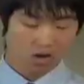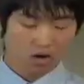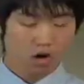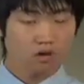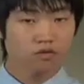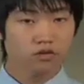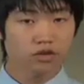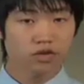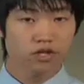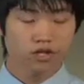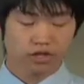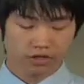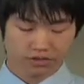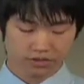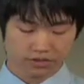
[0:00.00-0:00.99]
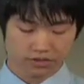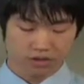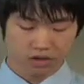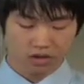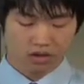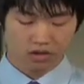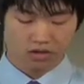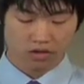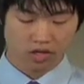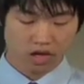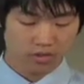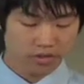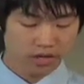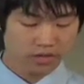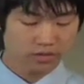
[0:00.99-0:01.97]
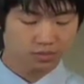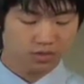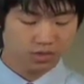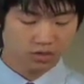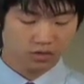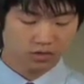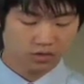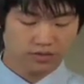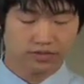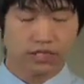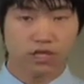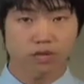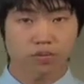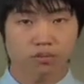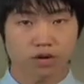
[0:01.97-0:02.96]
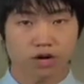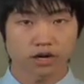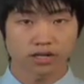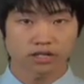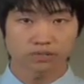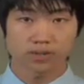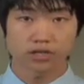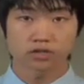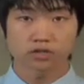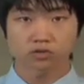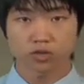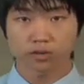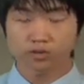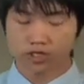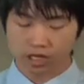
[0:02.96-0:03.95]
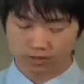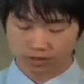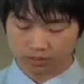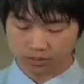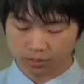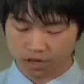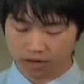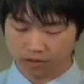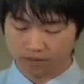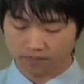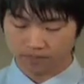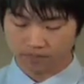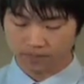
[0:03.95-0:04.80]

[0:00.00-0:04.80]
Over the years, the company has been accused of selling products made in sweatshops abroad.